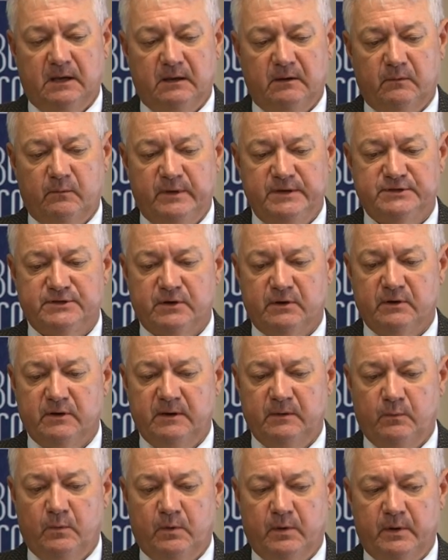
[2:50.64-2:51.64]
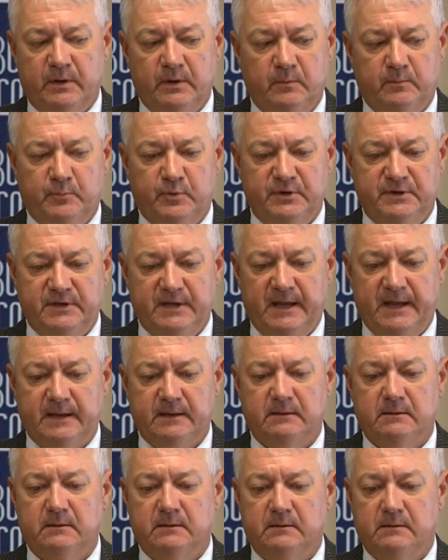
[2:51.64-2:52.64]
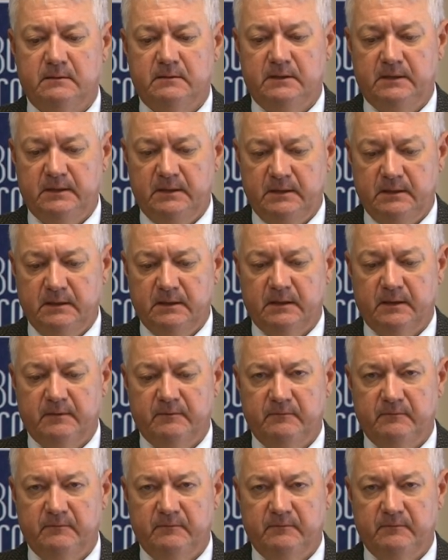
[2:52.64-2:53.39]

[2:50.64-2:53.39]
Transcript: We certainly want to protect the